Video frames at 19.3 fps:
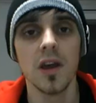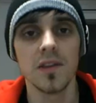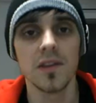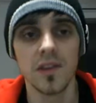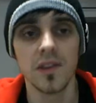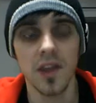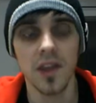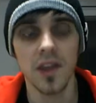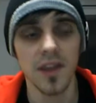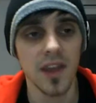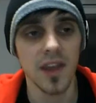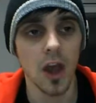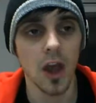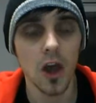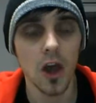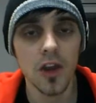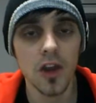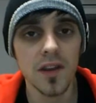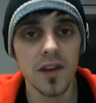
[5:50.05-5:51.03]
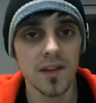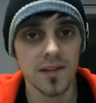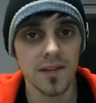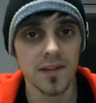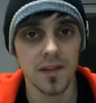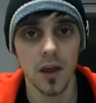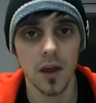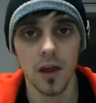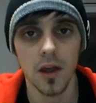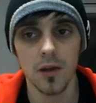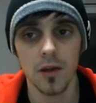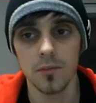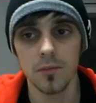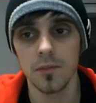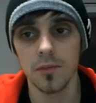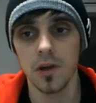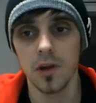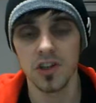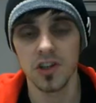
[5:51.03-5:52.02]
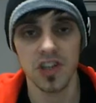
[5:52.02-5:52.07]
so that the earnings
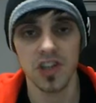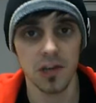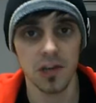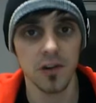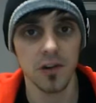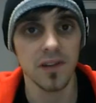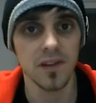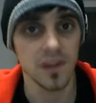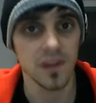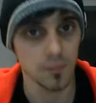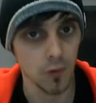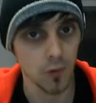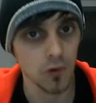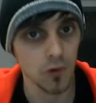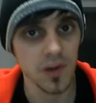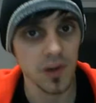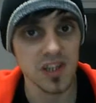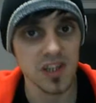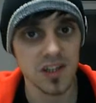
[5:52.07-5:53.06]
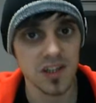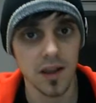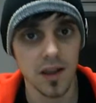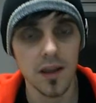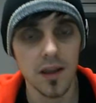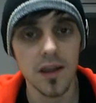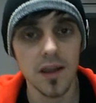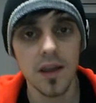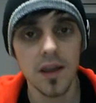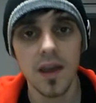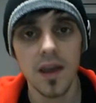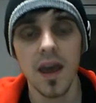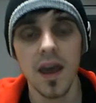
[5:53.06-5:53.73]
are generating more each day,